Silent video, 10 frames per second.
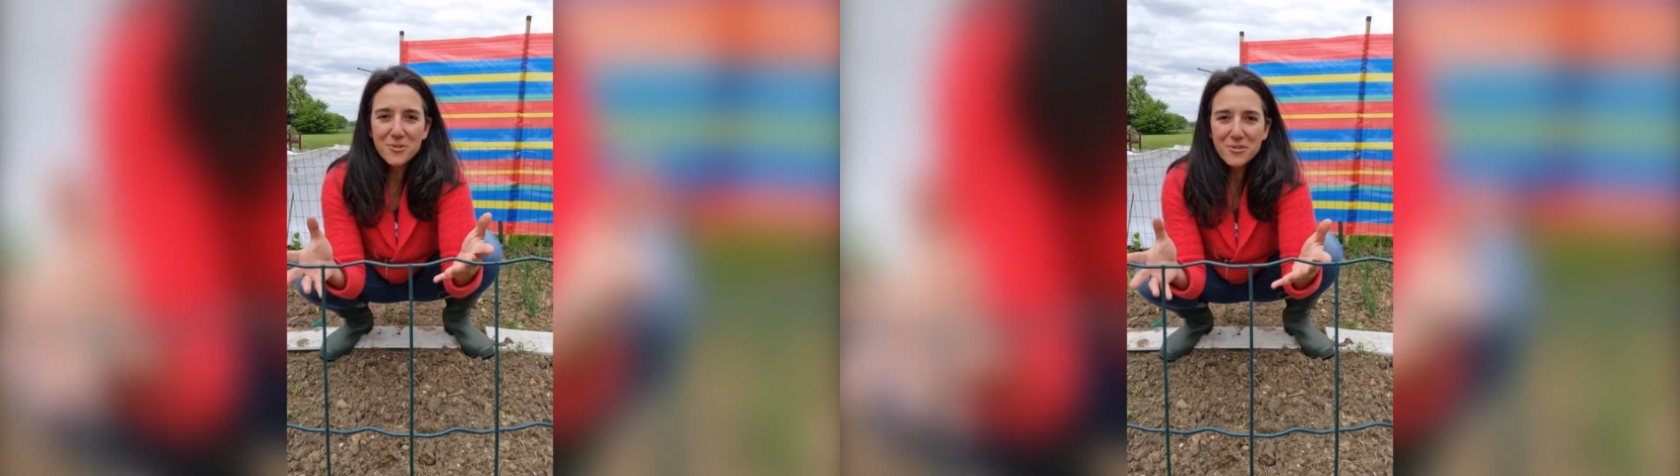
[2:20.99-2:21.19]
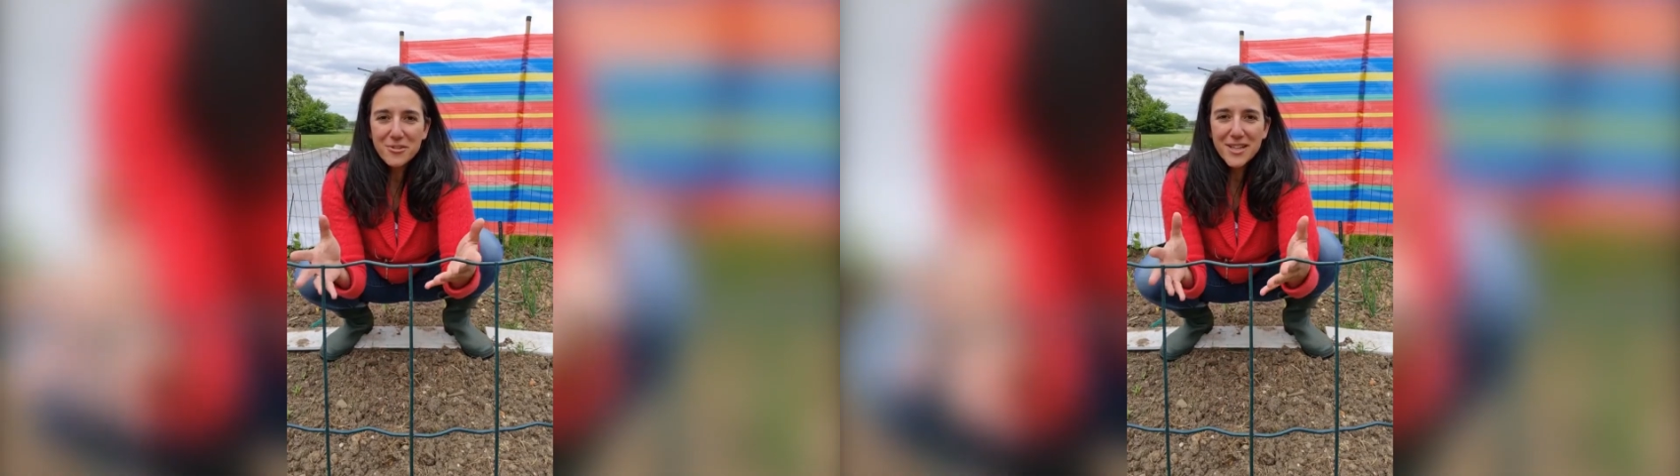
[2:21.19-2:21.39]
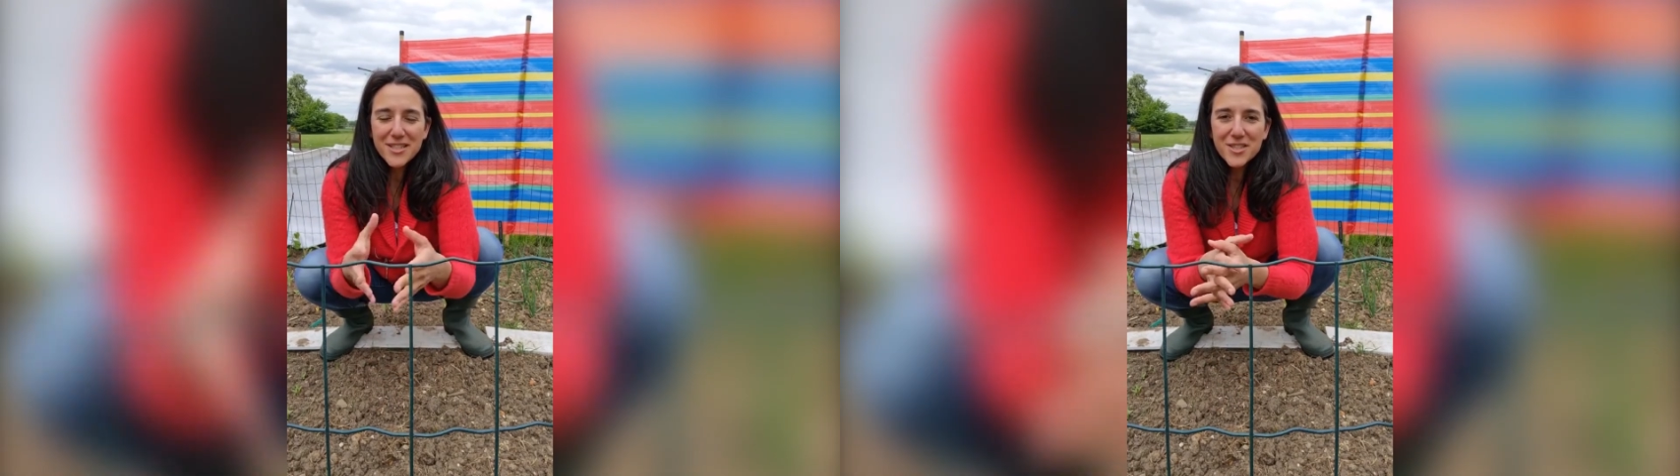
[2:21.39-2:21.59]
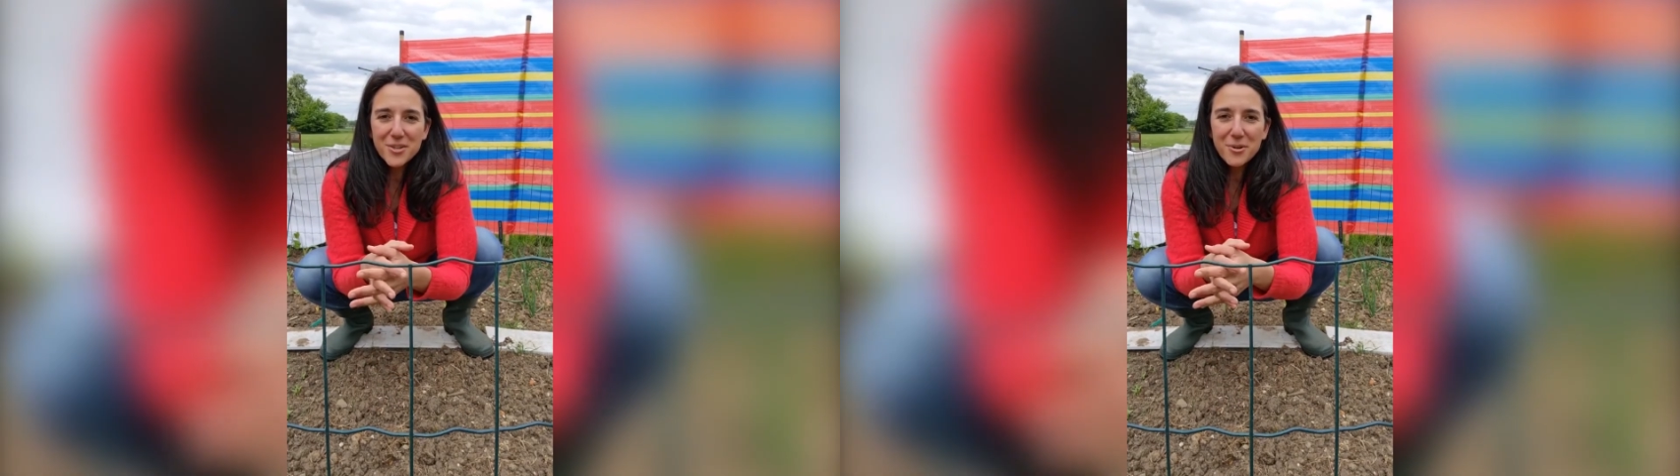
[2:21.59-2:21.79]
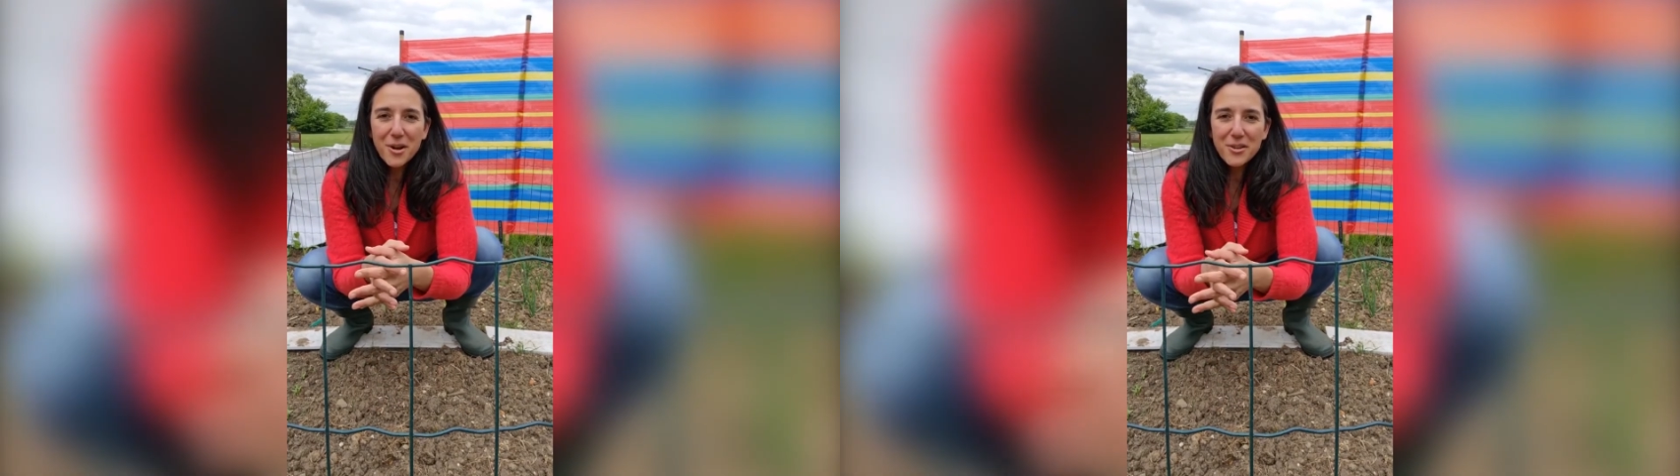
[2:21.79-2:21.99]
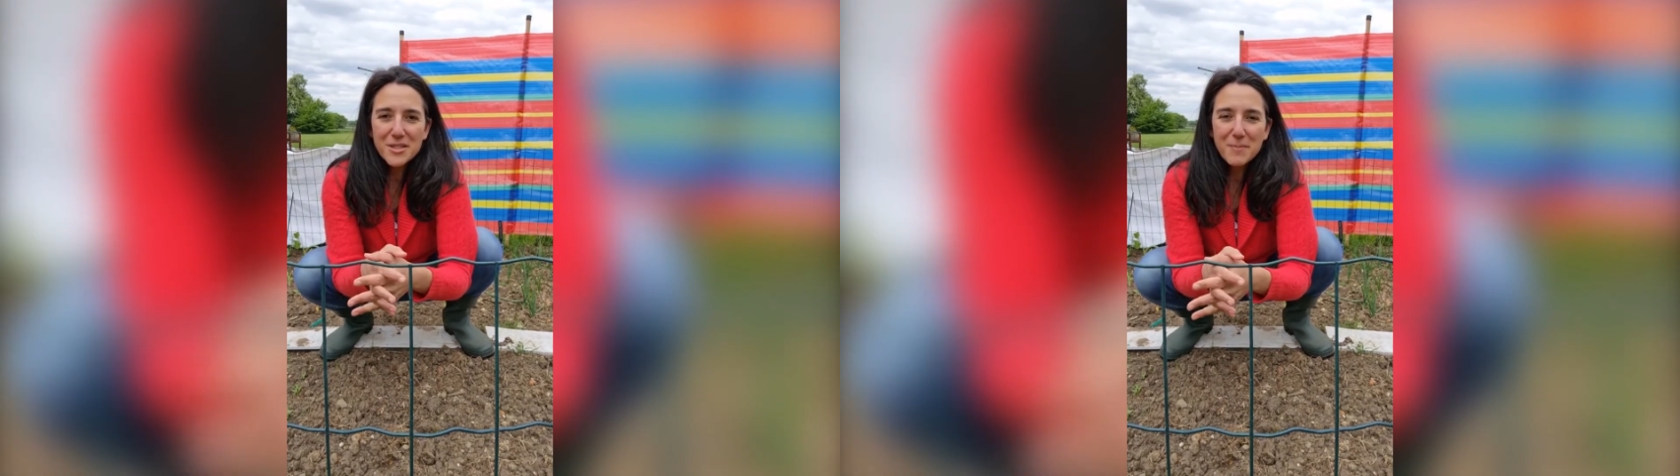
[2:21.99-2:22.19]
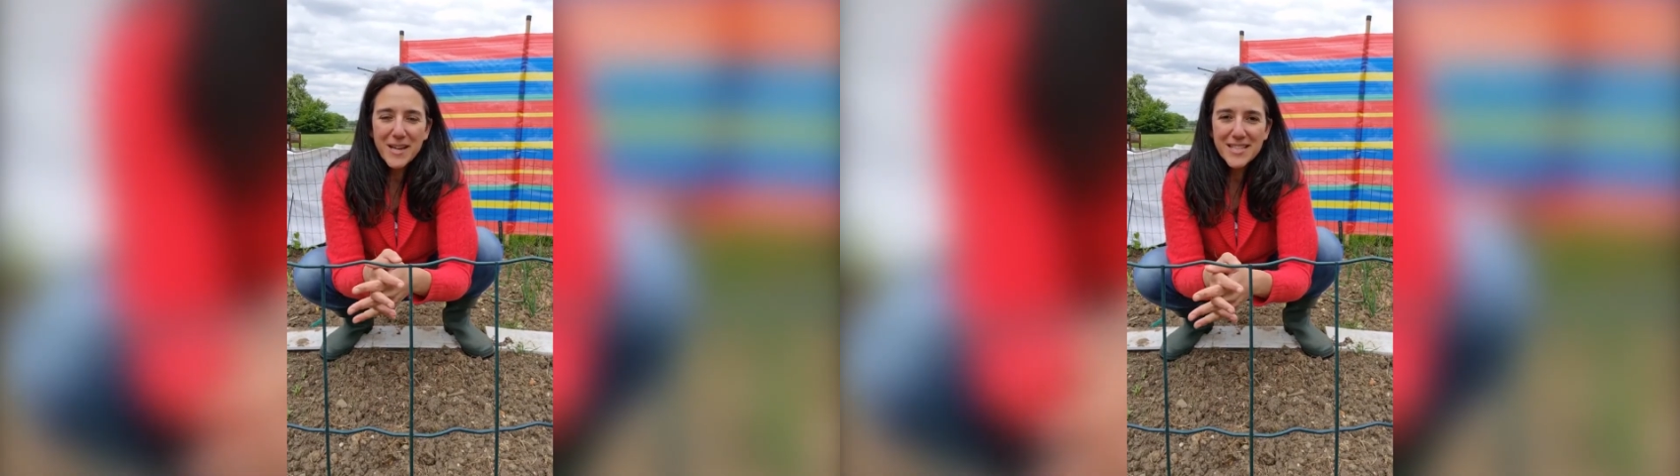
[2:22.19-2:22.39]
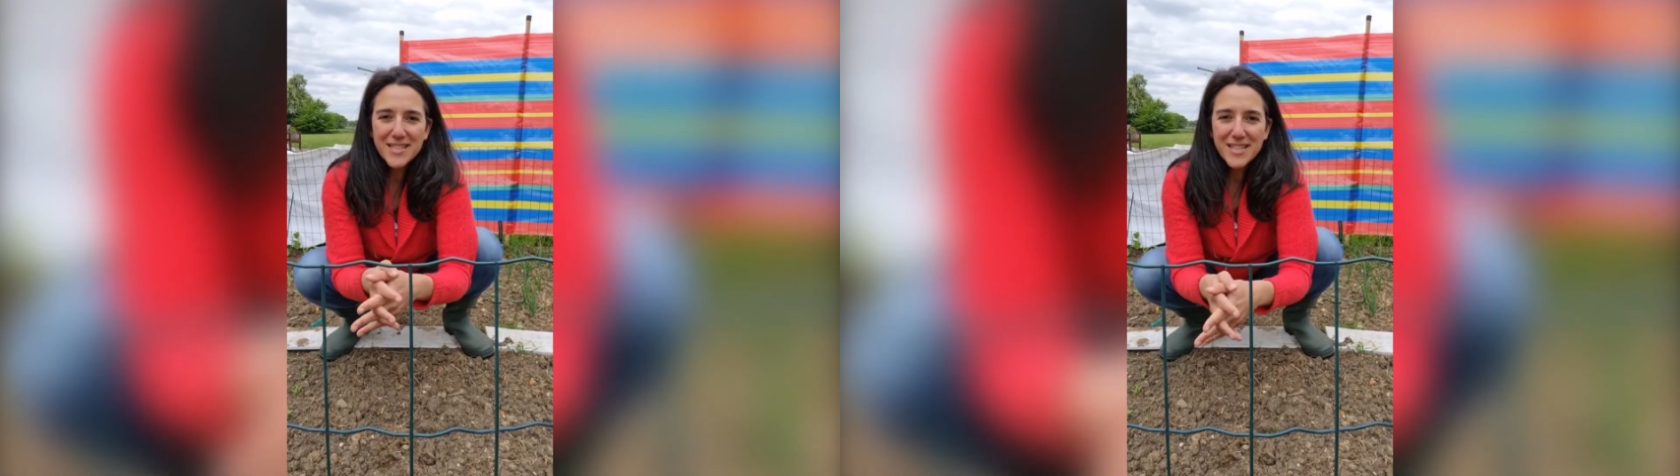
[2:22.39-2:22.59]
or into other
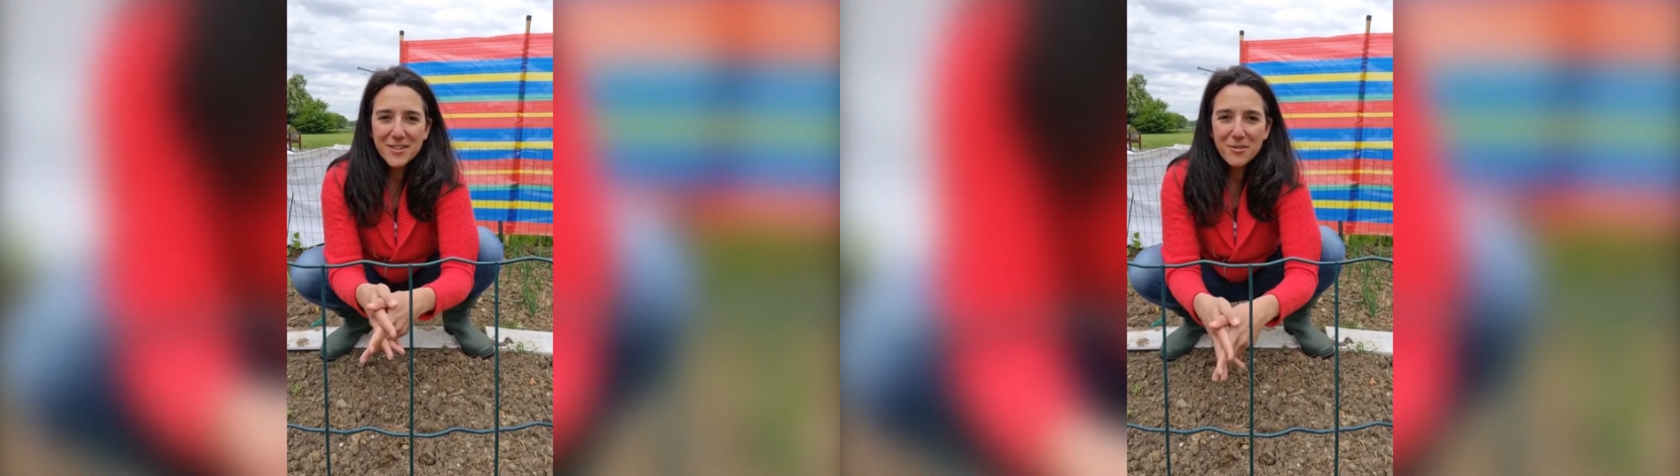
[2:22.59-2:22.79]
spaces in